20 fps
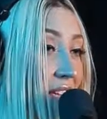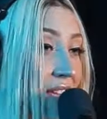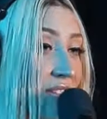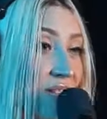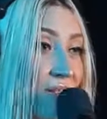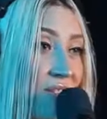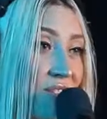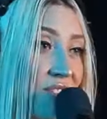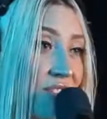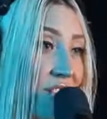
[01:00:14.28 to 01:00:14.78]

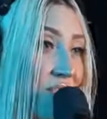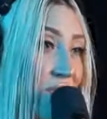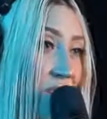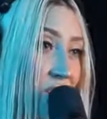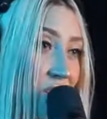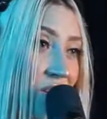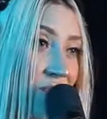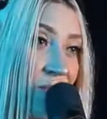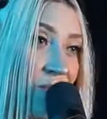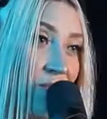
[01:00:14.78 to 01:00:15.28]
making a music
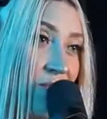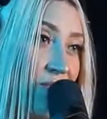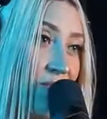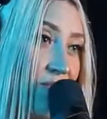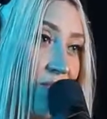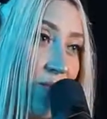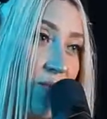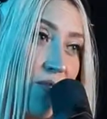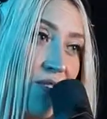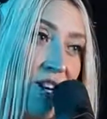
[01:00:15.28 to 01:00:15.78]
video
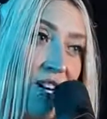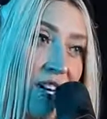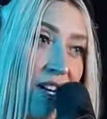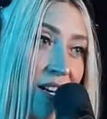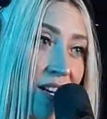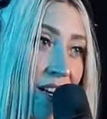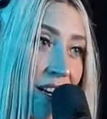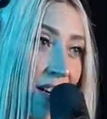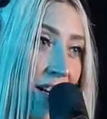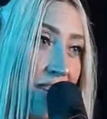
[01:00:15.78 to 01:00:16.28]

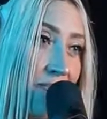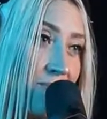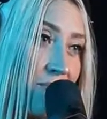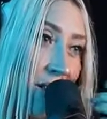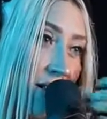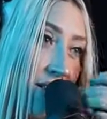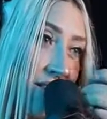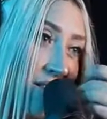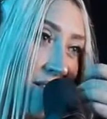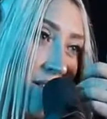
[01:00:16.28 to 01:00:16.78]
for as
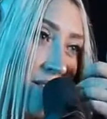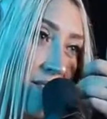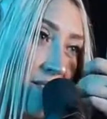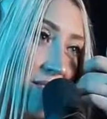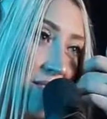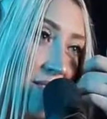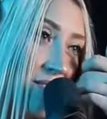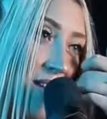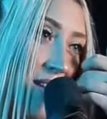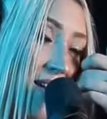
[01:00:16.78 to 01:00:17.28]
many
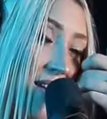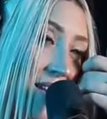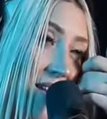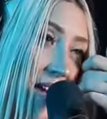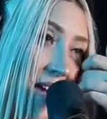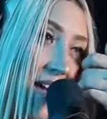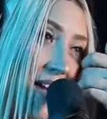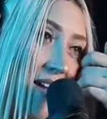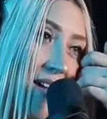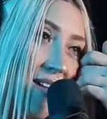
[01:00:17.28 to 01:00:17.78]
songs that I
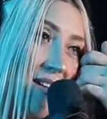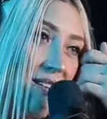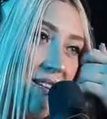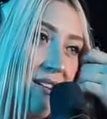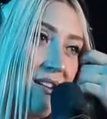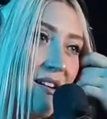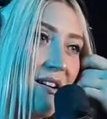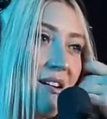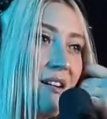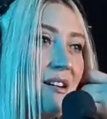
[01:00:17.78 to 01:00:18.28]
can,
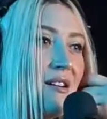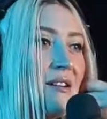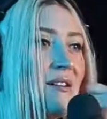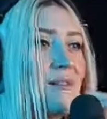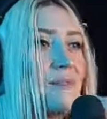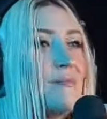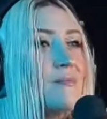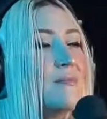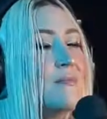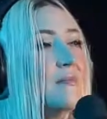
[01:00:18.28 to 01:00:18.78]

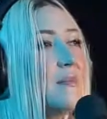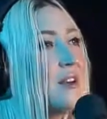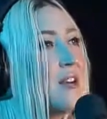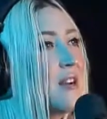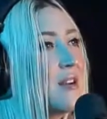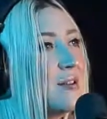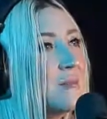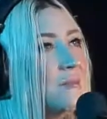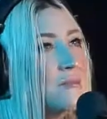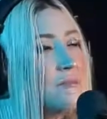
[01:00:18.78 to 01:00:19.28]
and
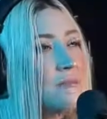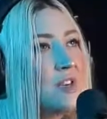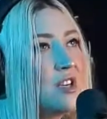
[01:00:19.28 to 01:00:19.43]
I'm